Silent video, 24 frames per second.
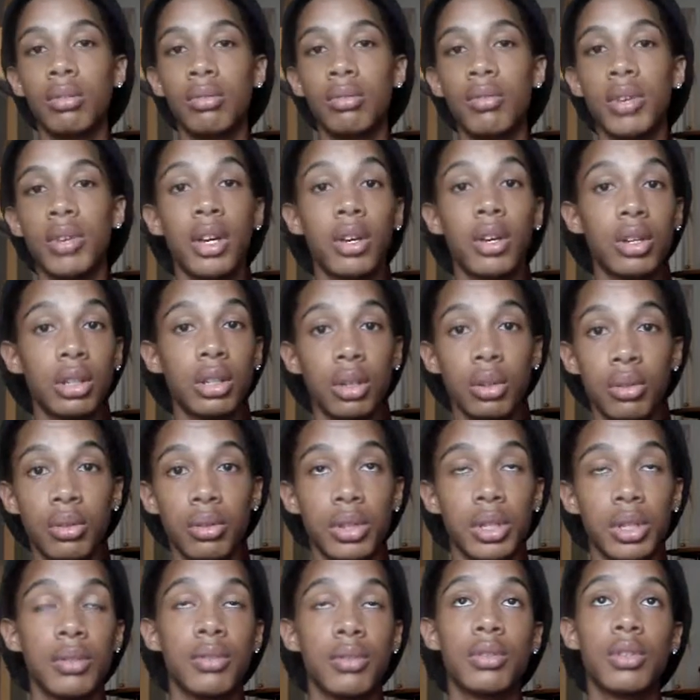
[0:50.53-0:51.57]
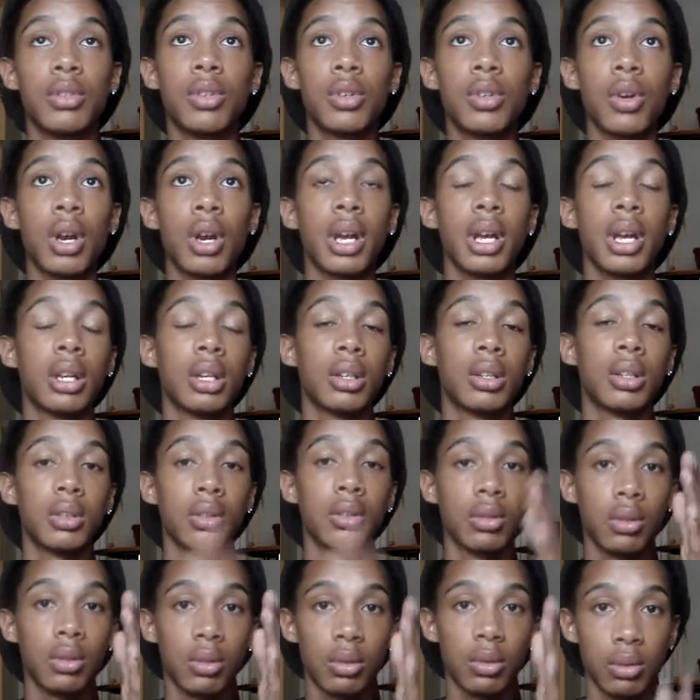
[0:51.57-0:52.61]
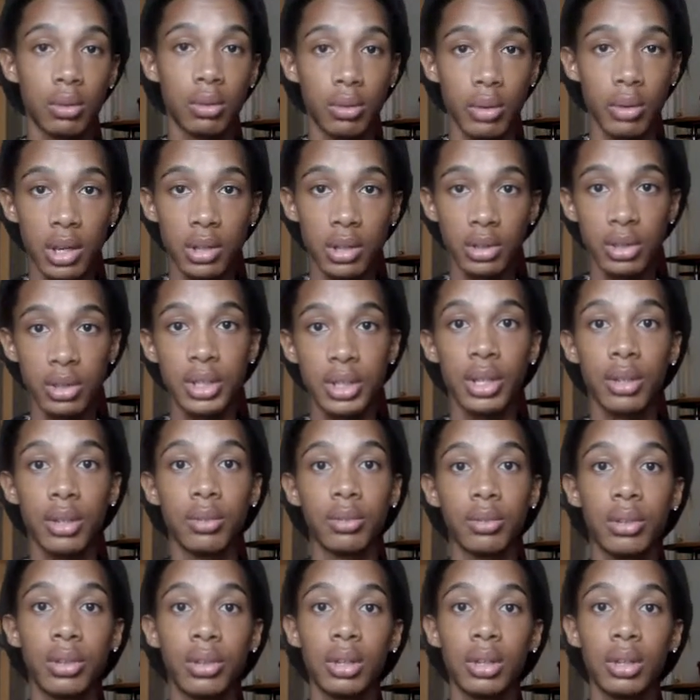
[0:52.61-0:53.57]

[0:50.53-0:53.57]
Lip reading: very lucrative to try and ground yourself.